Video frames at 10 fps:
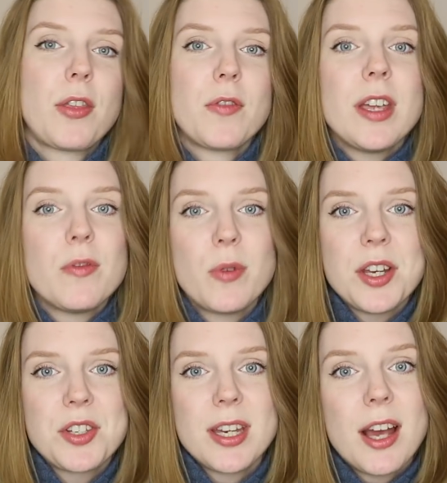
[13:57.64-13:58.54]
three of
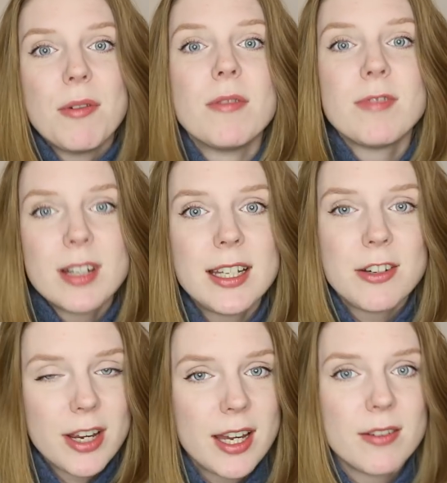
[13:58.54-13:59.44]
which are now really
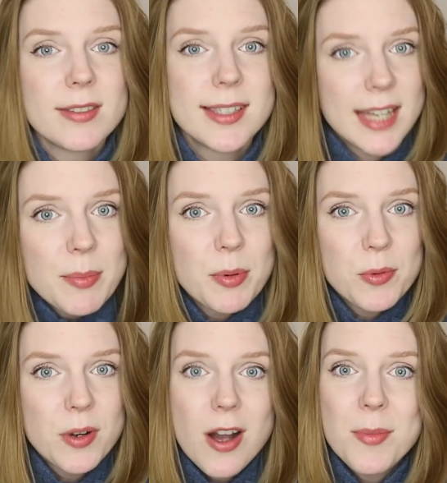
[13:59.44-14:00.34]
great
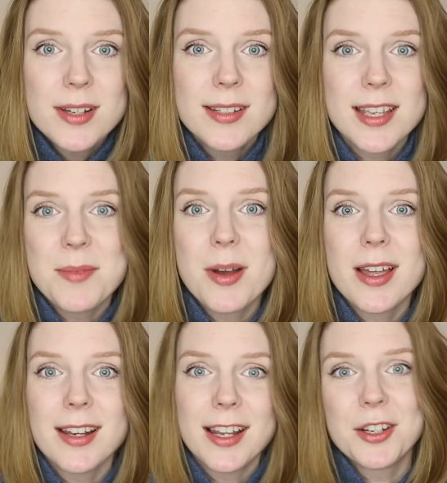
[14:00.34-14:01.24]
staple garments in
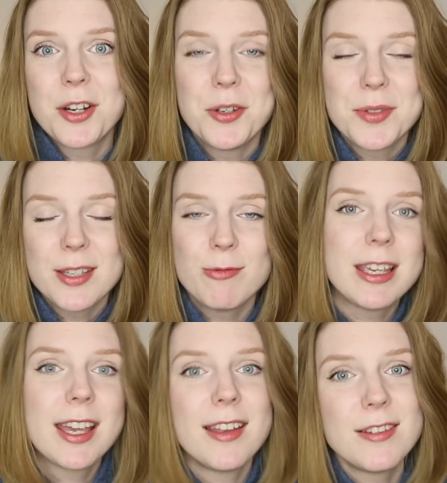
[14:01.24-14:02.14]
my like cozy
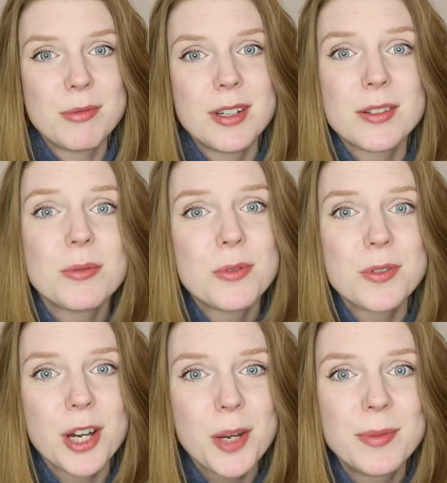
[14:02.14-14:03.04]
weekend winter
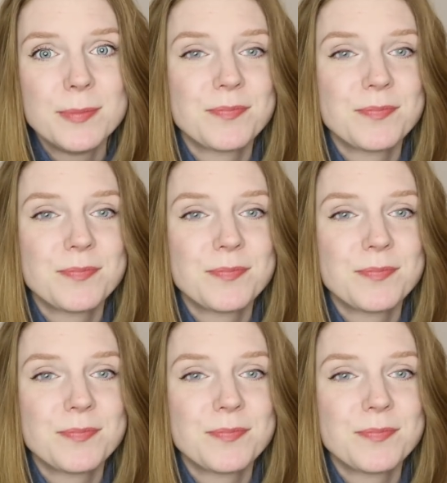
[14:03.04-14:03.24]
wardrobe.